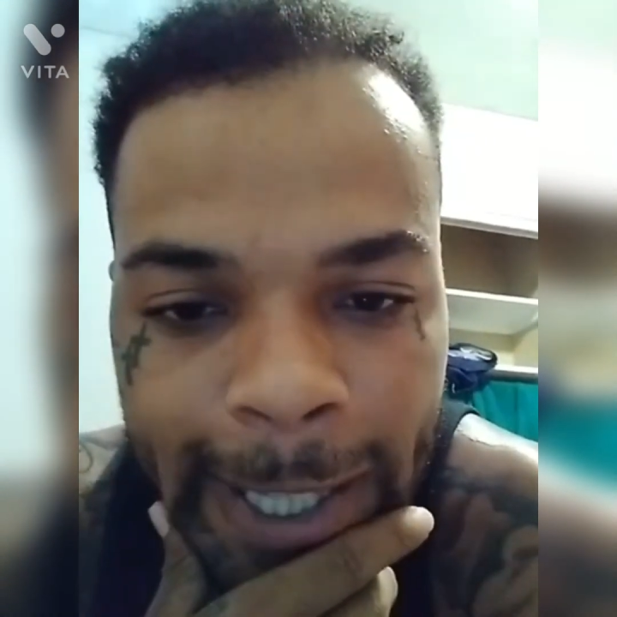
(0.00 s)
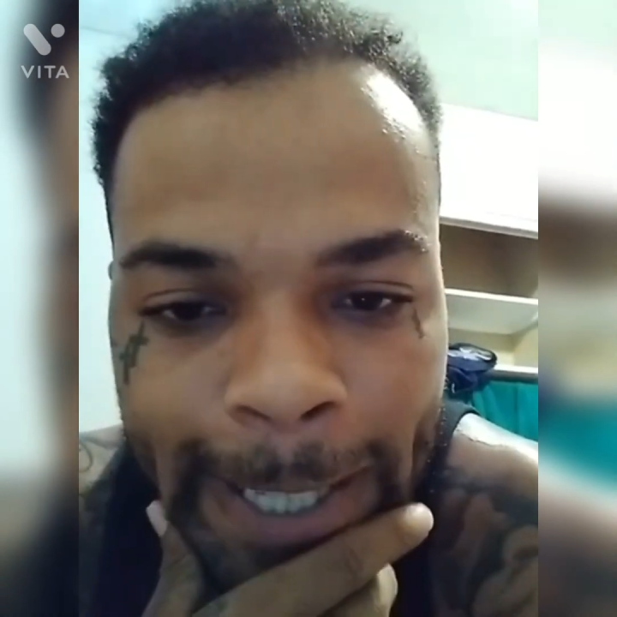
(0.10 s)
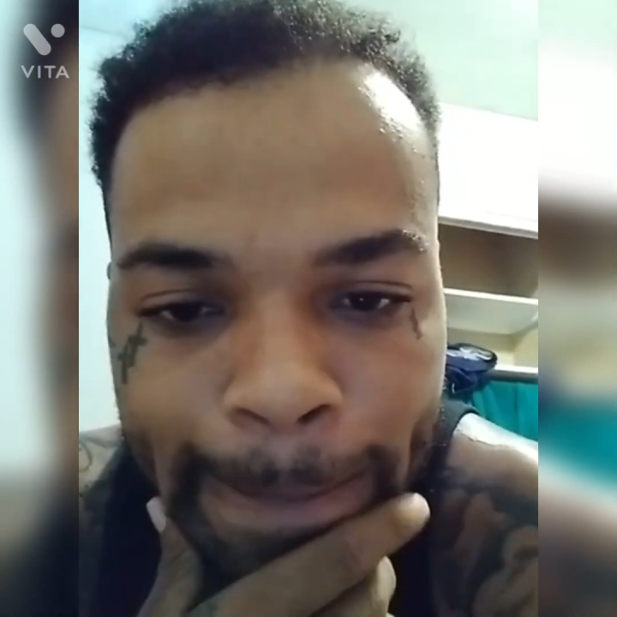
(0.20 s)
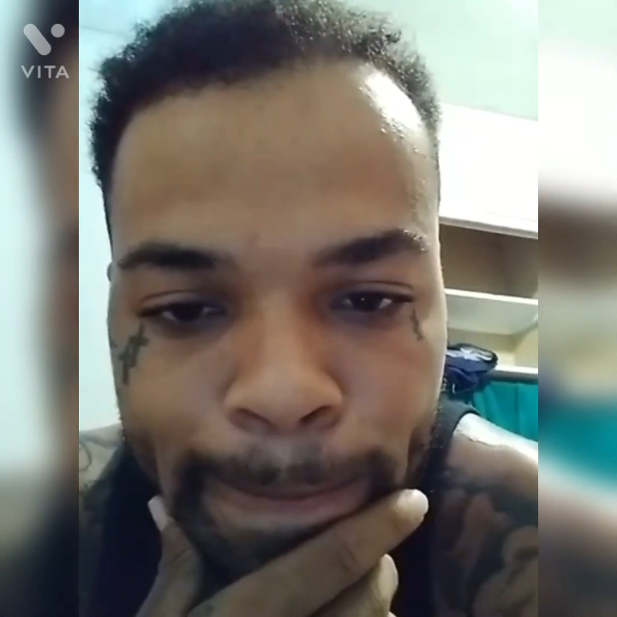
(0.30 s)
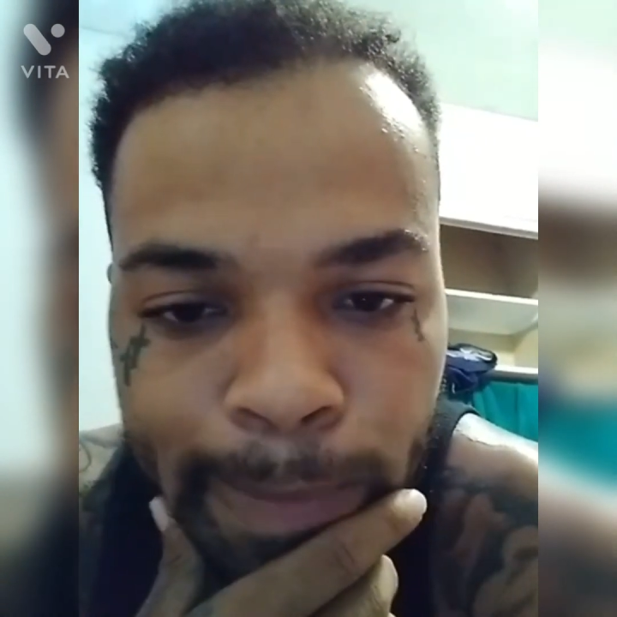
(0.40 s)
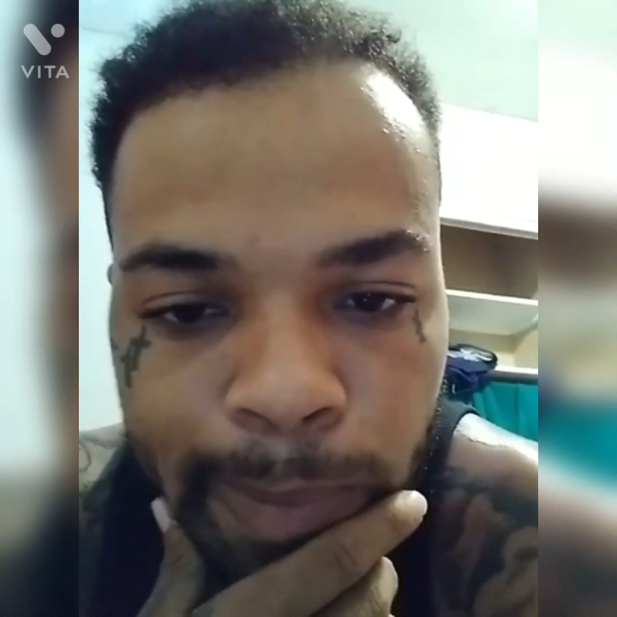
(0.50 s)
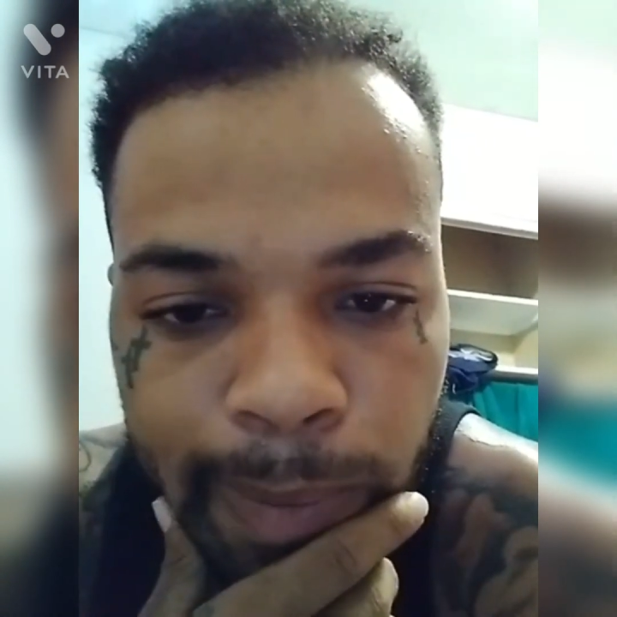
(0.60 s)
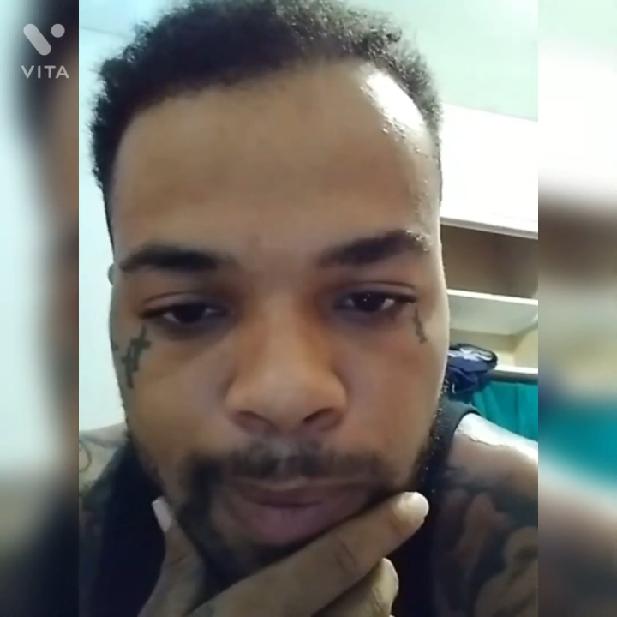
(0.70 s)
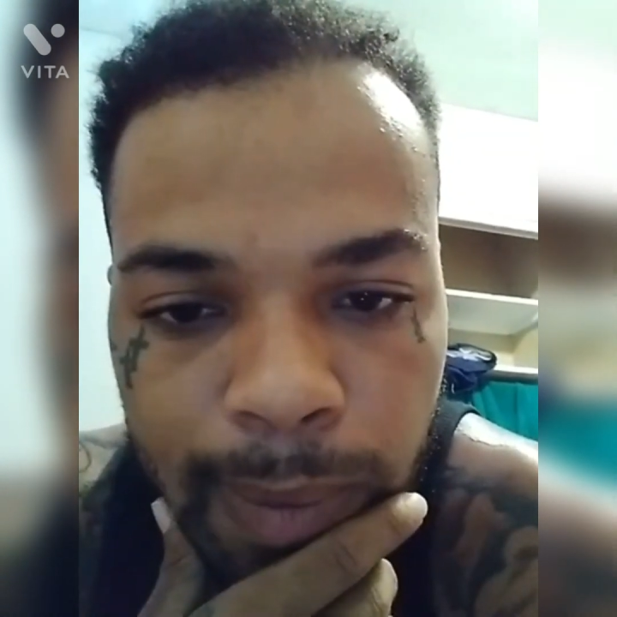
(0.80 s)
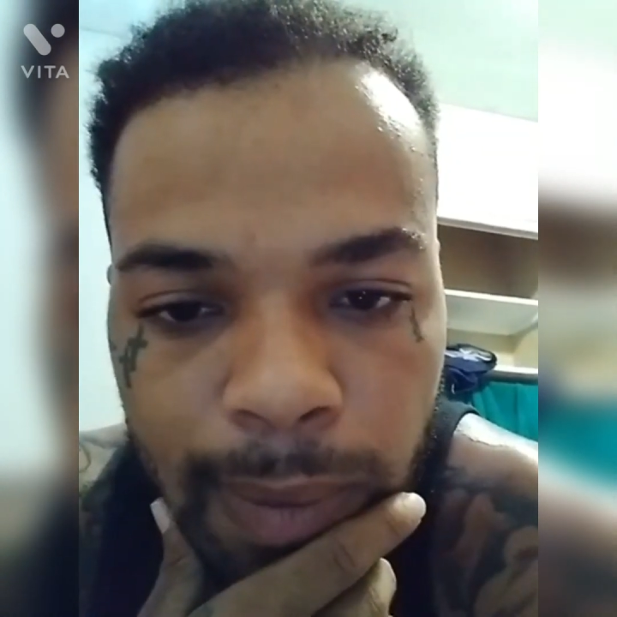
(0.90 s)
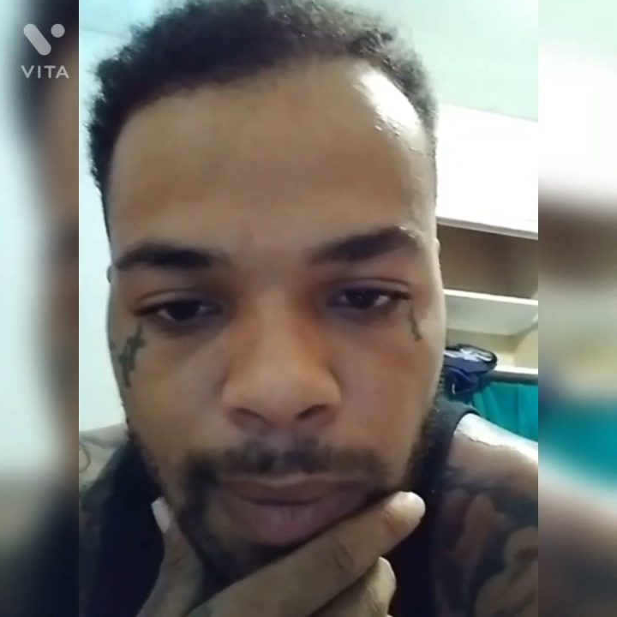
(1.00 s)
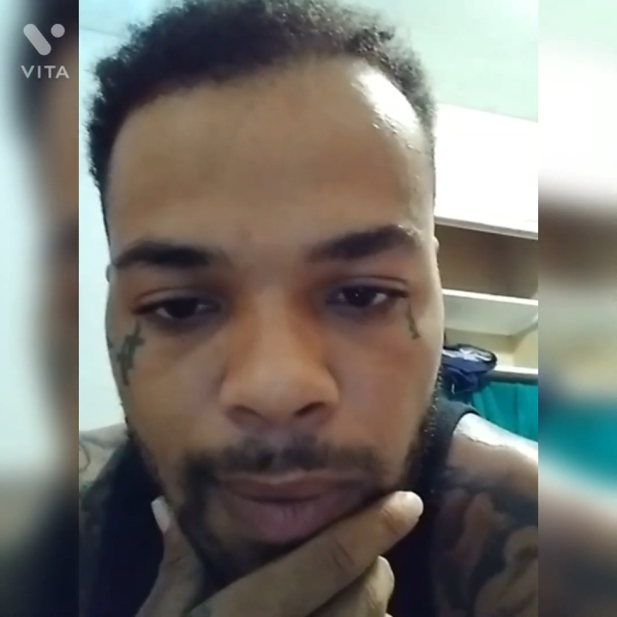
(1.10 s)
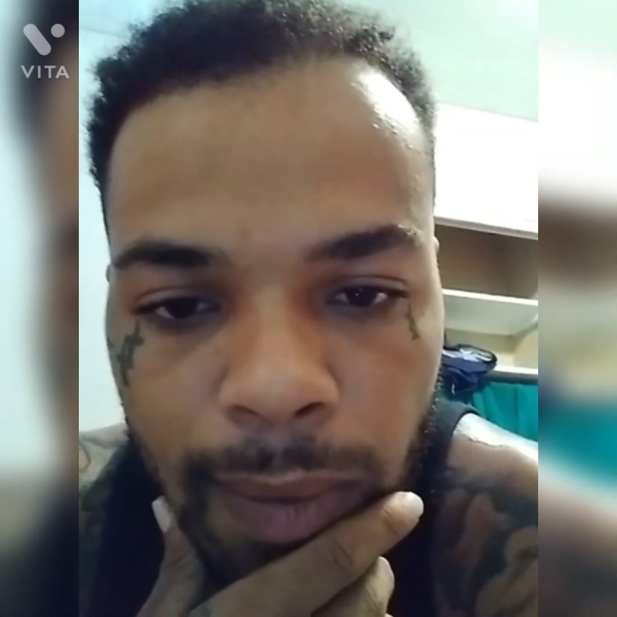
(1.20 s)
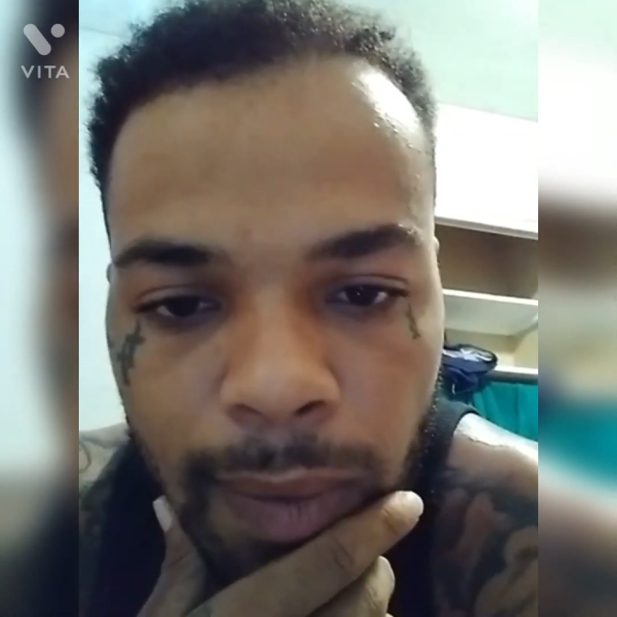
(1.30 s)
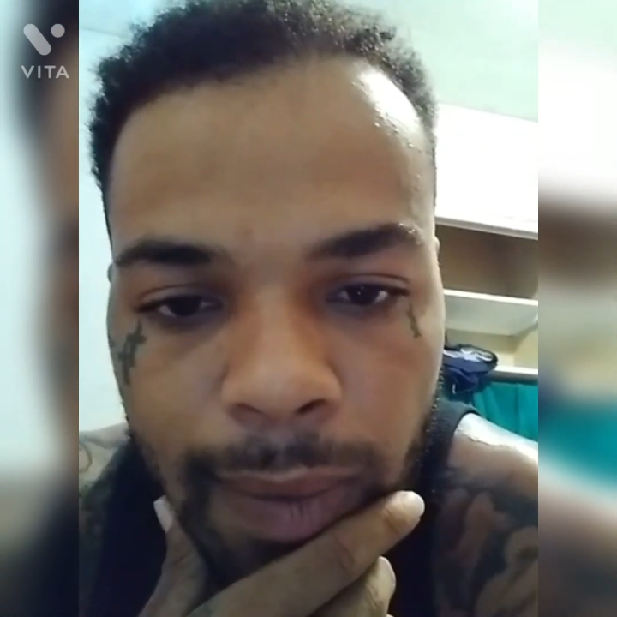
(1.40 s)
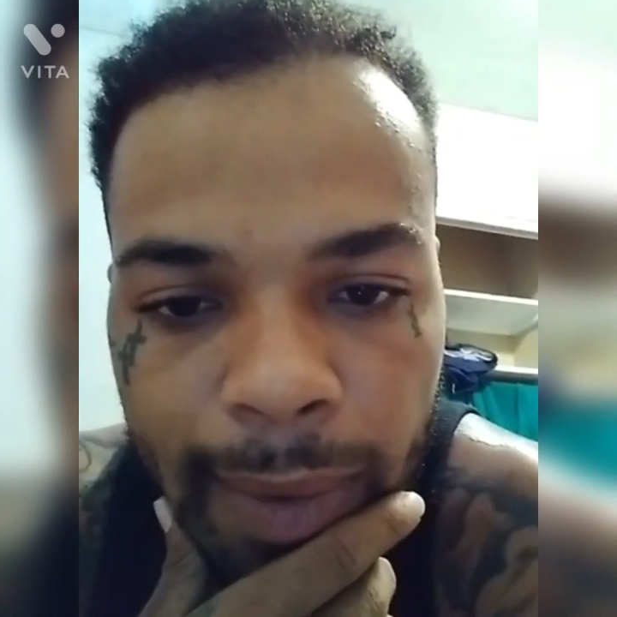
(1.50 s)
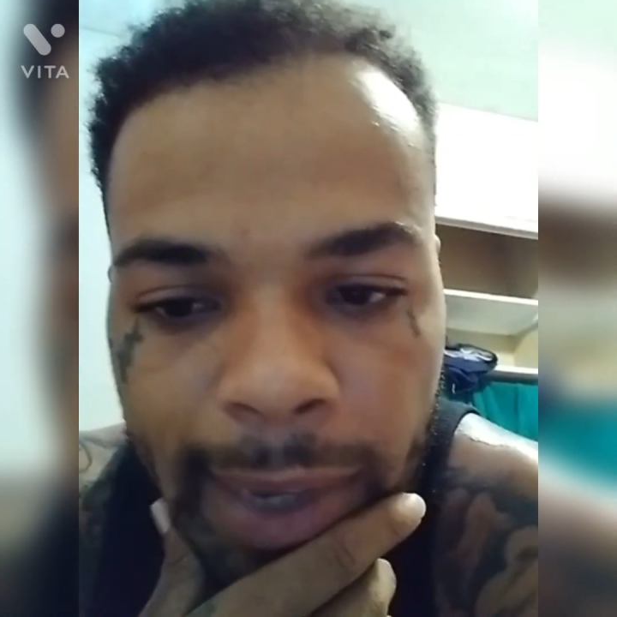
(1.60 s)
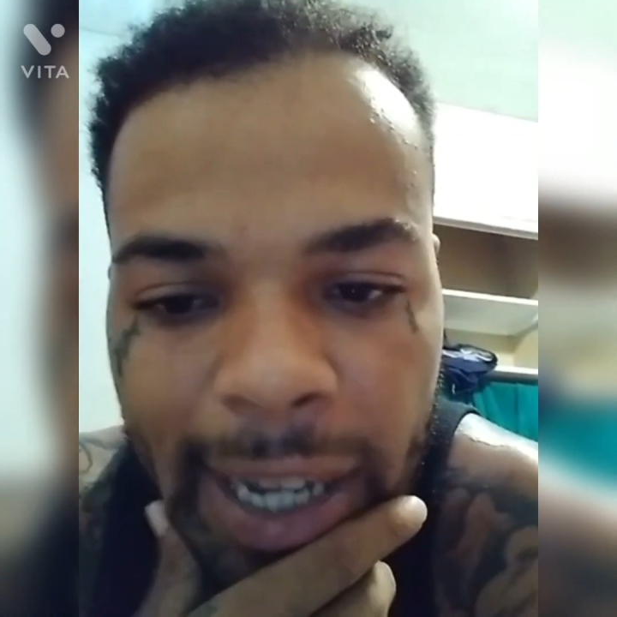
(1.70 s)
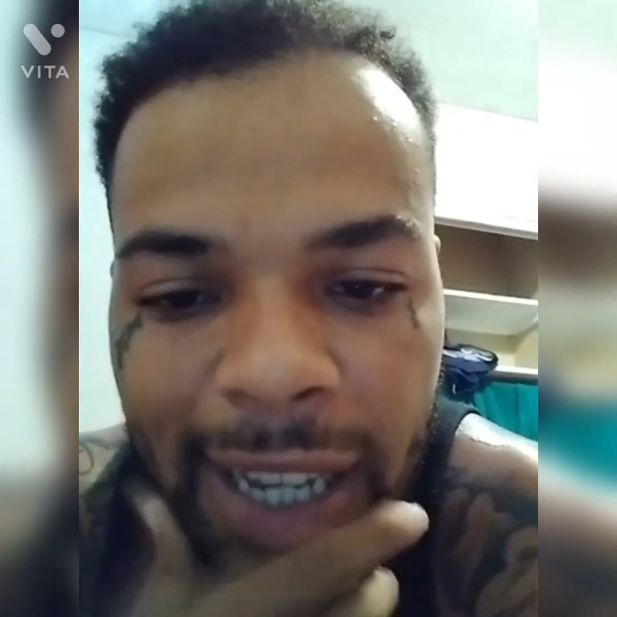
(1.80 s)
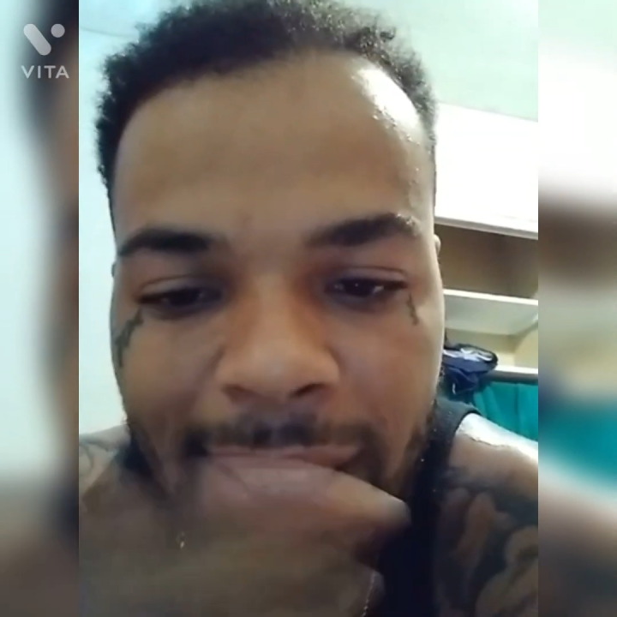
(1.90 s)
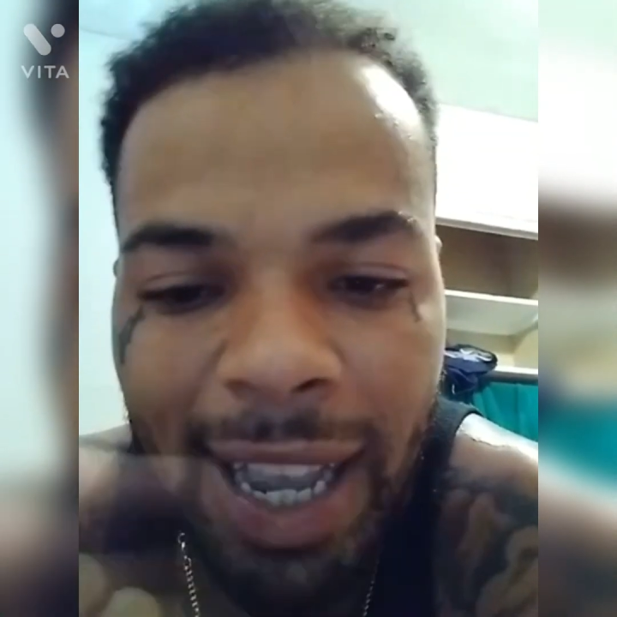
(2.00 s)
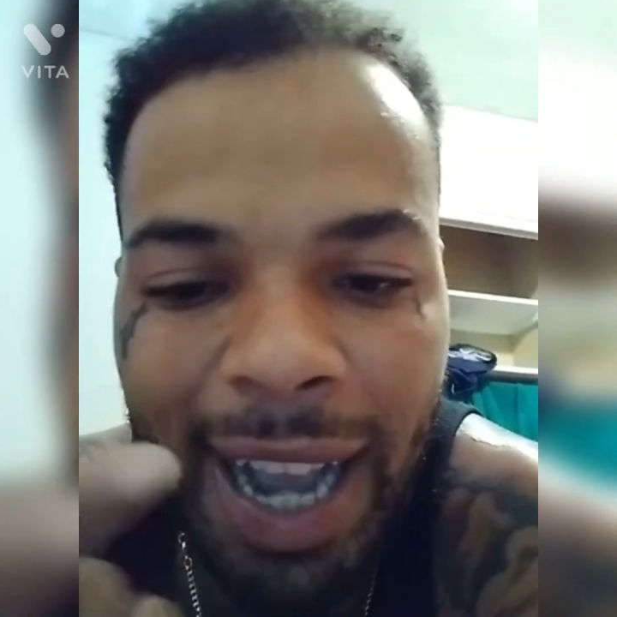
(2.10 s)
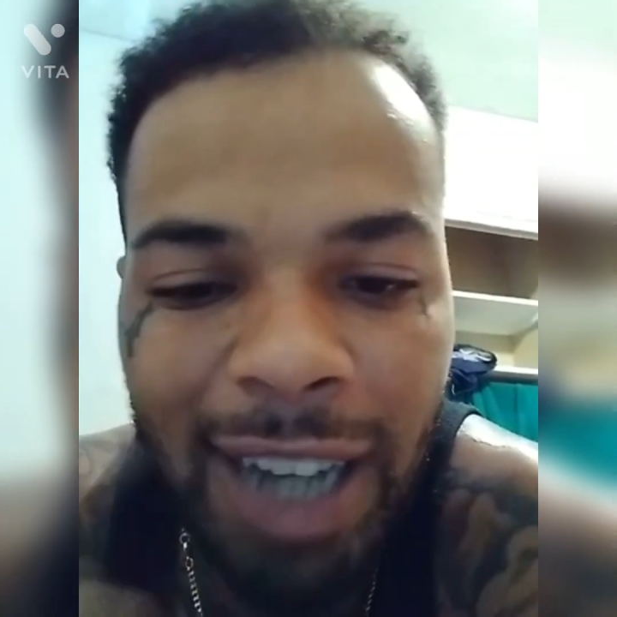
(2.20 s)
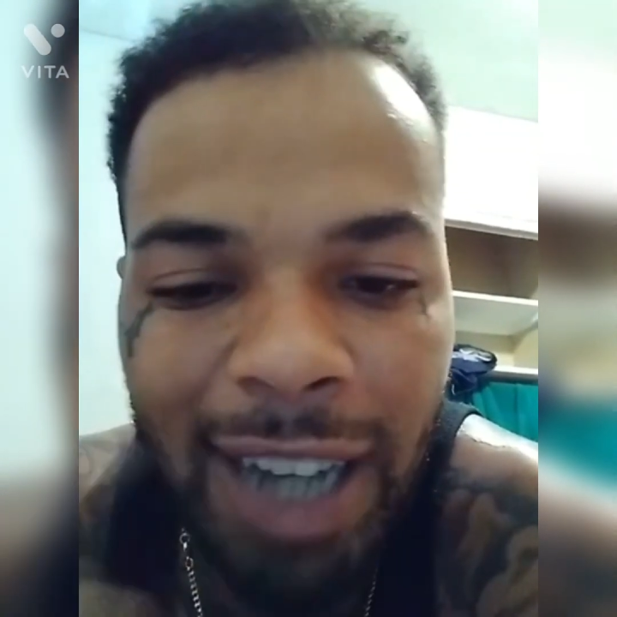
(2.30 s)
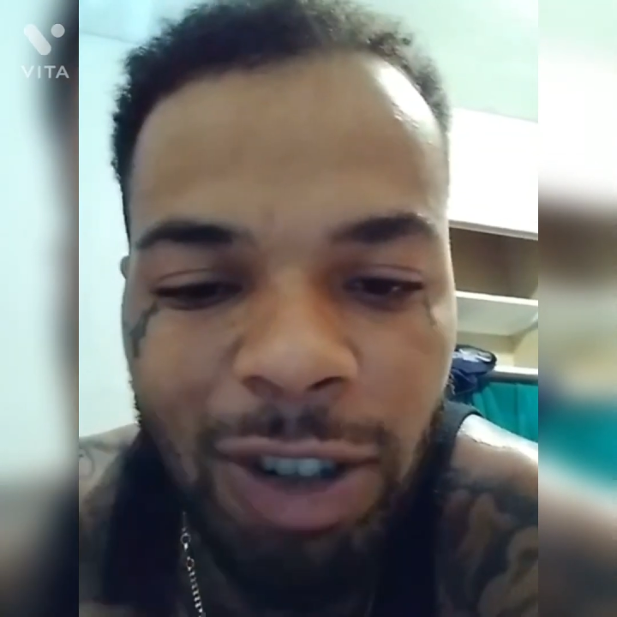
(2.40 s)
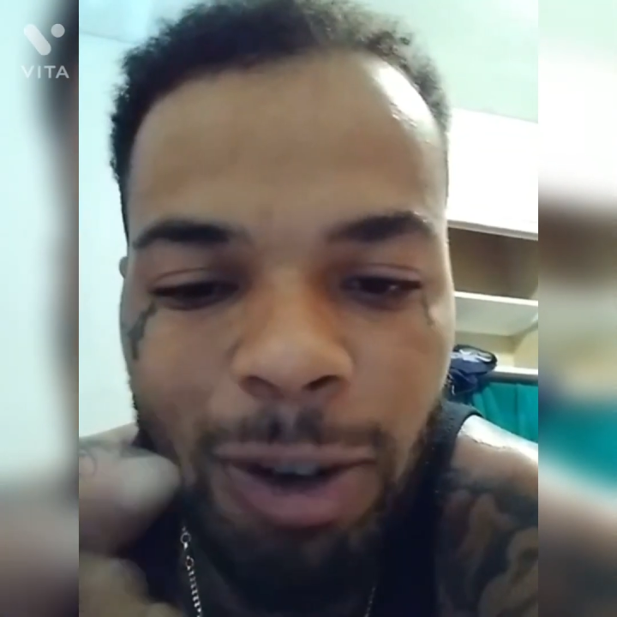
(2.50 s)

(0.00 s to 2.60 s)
Just like don't nobody give a fuck when you up.